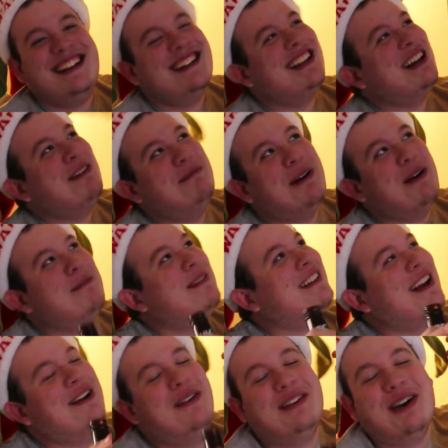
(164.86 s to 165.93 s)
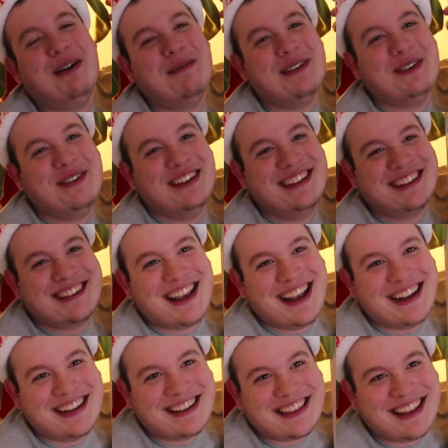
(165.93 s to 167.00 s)
did that on purpose. I was hoping you wouldn't say
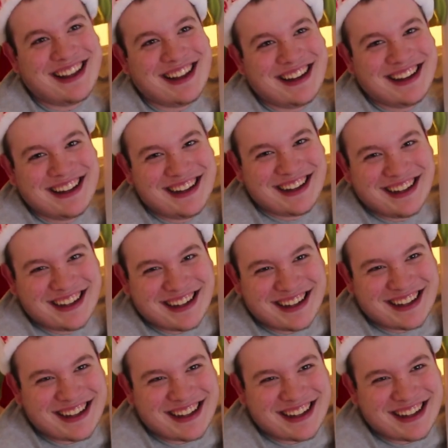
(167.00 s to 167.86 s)
anything.